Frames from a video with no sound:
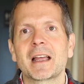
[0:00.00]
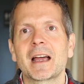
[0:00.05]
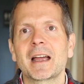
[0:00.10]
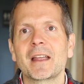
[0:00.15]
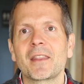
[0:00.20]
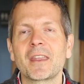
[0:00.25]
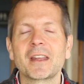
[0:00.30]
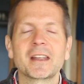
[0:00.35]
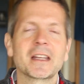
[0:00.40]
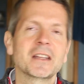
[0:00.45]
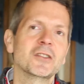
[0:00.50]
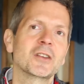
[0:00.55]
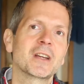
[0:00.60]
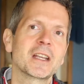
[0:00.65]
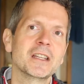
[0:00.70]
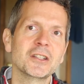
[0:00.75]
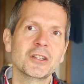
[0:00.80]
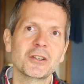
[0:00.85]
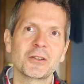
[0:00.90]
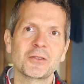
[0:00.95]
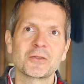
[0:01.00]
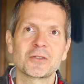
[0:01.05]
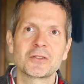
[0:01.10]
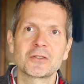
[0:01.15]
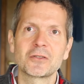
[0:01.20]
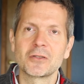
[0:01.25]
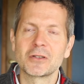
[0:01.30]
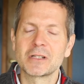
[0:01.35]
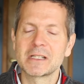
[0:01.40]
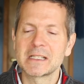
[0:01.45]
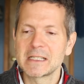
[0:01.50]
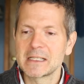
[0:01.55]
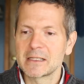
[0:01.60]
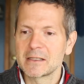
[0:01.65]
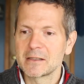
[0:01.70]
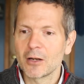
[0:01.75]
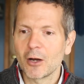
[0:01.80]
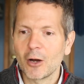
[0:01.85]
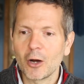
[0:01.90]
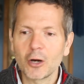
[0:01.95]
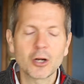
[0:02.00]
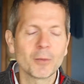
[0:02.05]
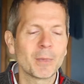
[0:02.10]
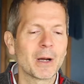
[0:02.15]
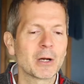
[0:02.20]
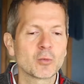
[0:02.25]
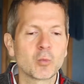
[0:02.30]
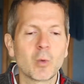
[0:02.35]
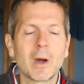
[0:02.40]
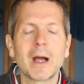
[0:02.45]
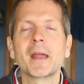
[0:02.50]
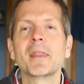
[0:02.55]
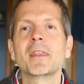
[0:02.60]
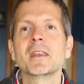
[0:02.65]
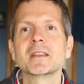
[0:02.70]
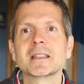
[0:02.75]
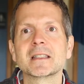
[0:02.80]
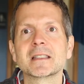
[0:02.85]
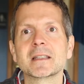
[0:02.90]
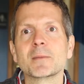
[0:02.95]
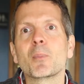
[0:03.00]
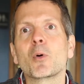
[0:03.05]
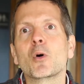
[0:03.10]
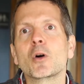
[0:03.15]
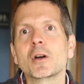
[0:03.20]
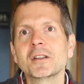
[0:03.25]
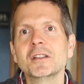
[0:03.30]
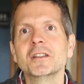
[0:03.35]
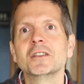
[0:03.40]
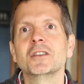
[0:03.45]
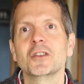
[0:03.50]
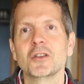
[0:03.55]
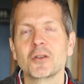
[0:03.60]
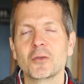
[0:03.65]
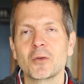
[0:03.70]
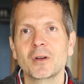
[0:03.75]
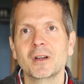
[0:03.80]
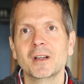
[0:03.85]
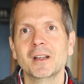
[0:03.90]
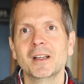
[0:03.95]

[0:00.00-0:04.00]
I think, that you can use to talk about why this is important to you